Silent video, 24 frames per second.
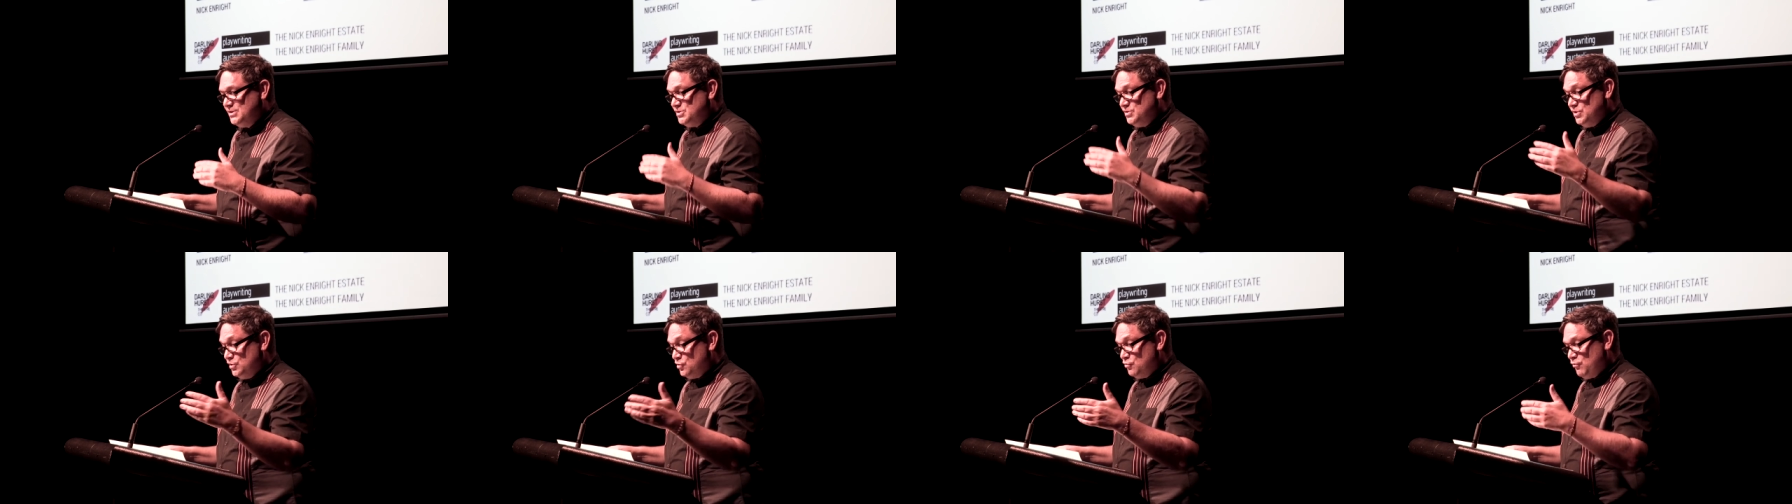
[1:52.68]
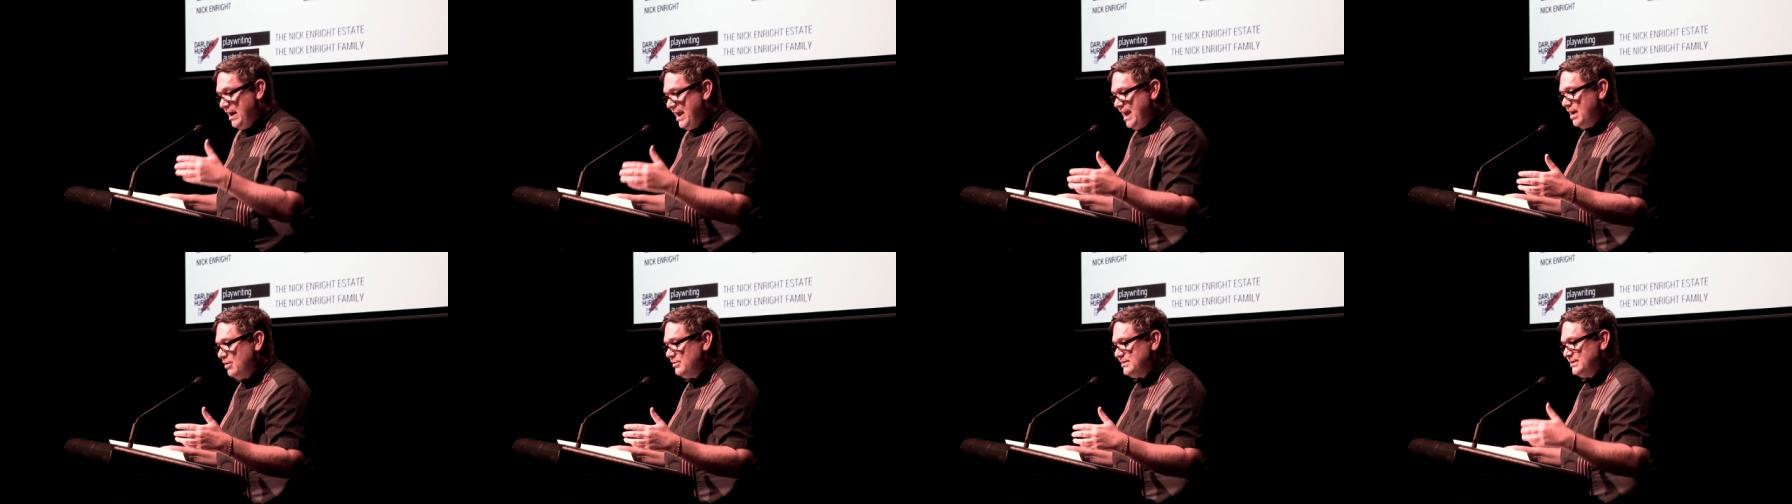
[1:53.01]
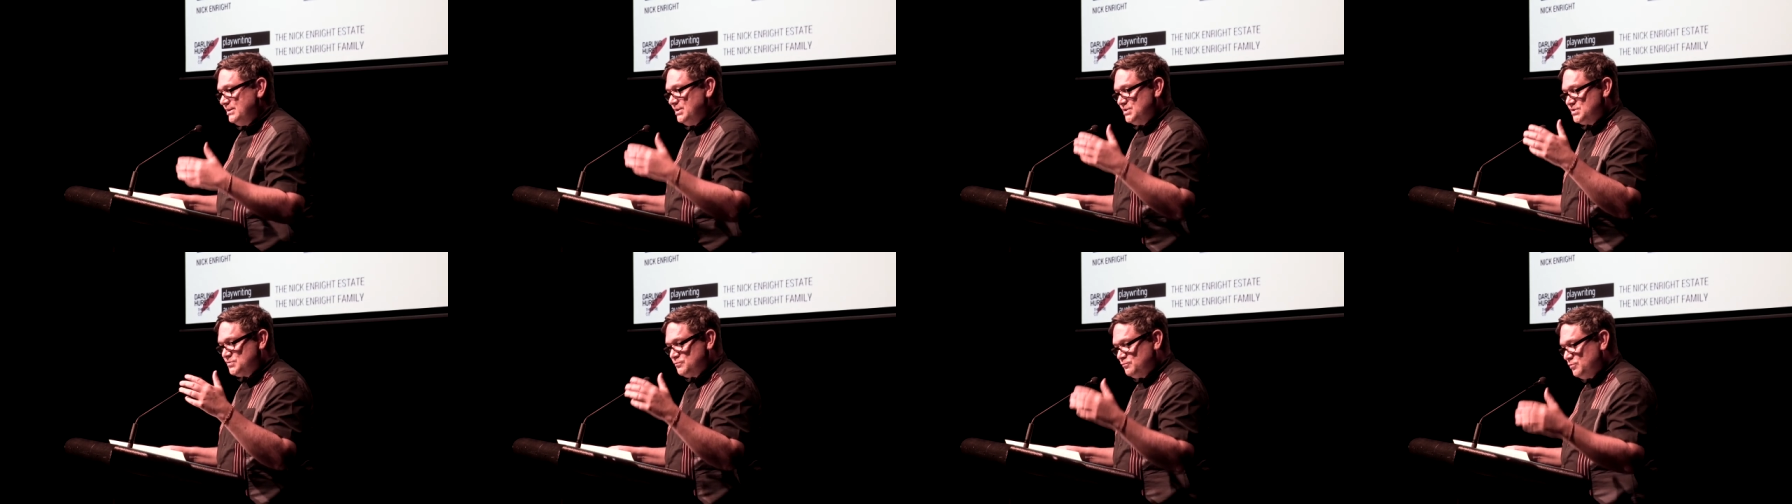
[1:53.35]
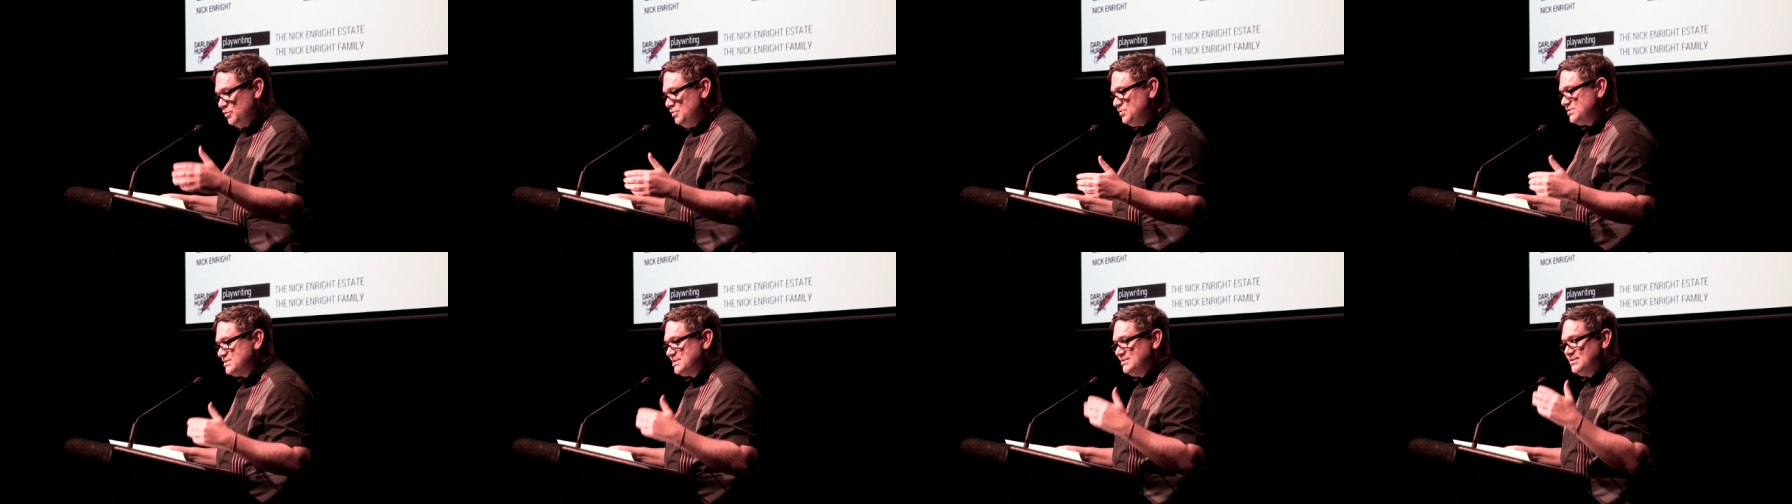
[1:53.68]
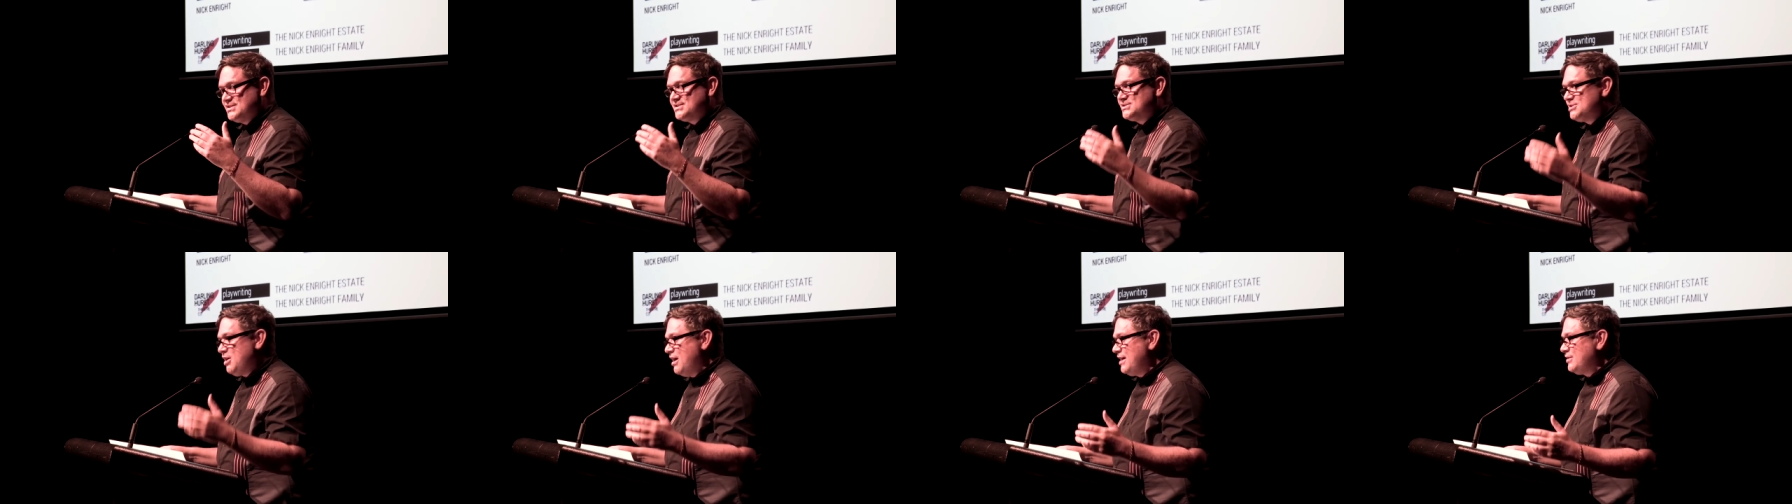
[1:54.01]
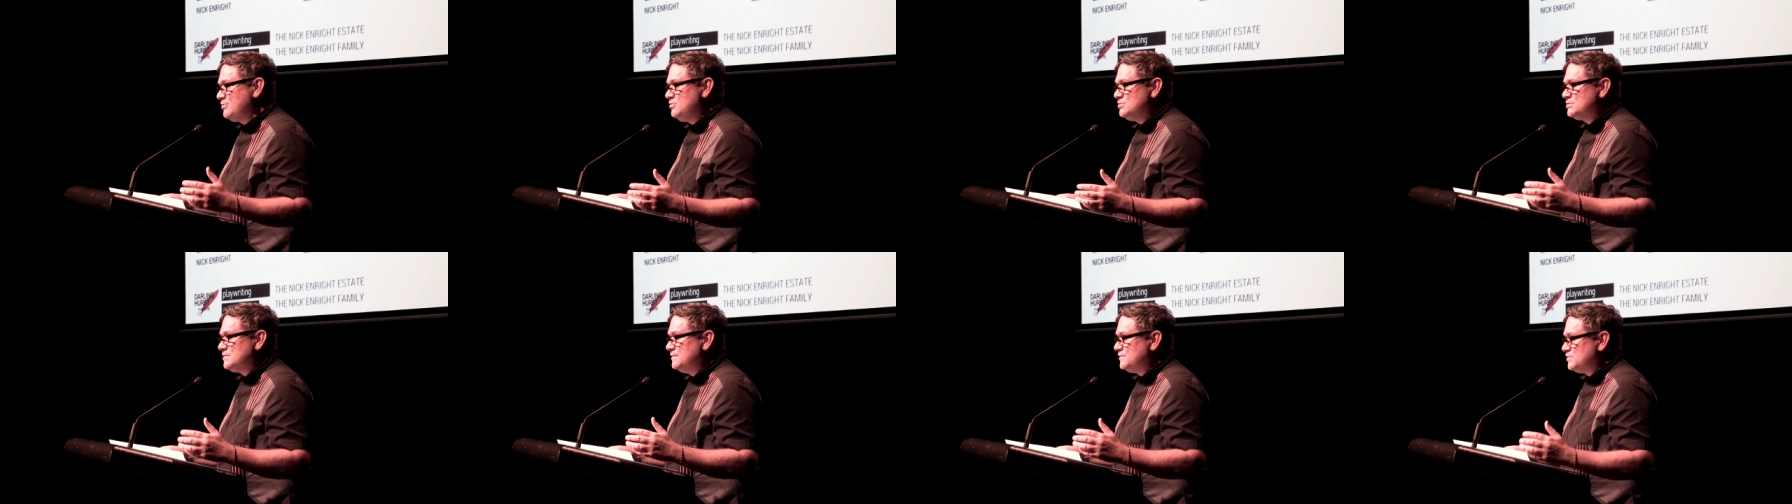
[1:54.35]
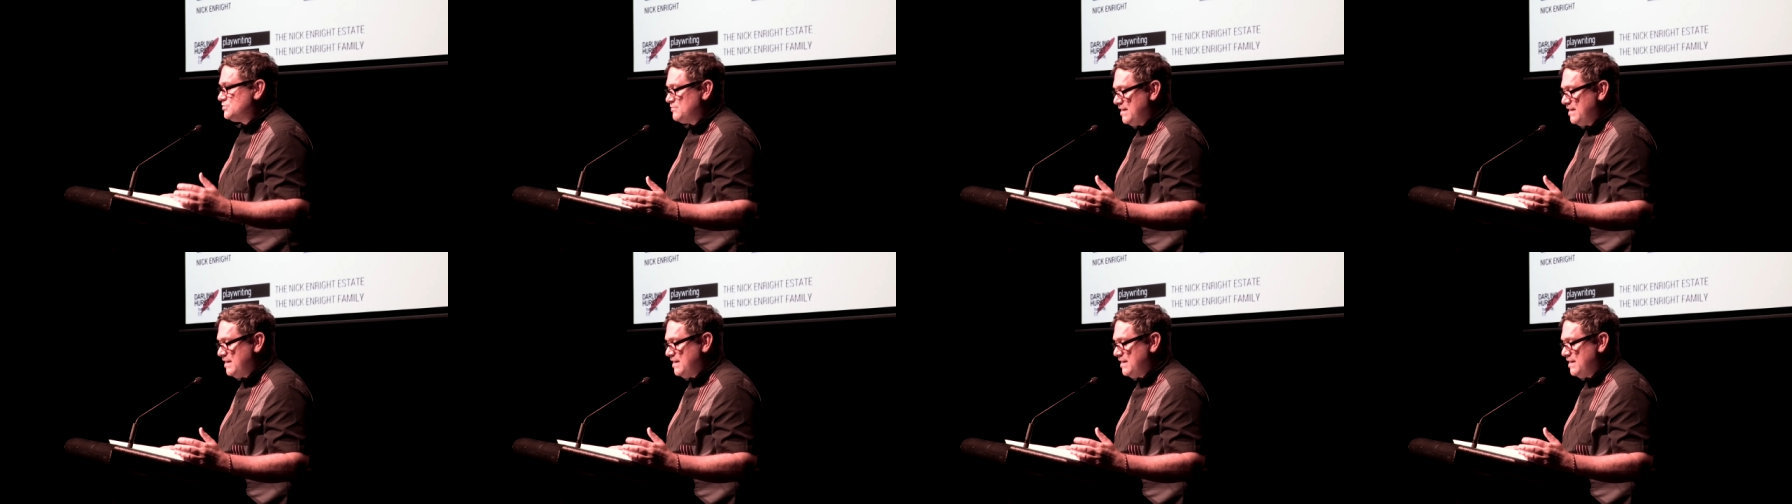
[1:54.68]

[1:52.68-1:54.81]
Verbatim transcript: to the ground and its roots and the cycles of